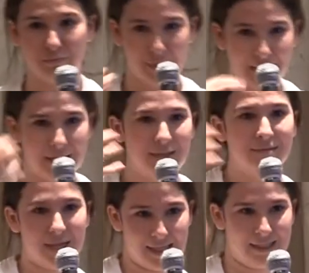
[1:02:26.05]

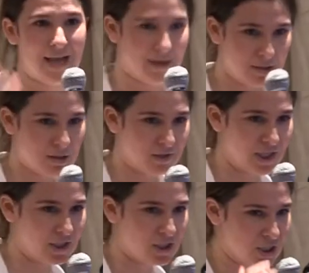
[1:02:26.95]
really dissect their
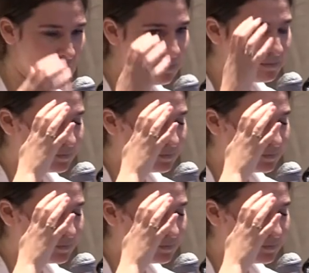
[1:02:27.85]
relationship.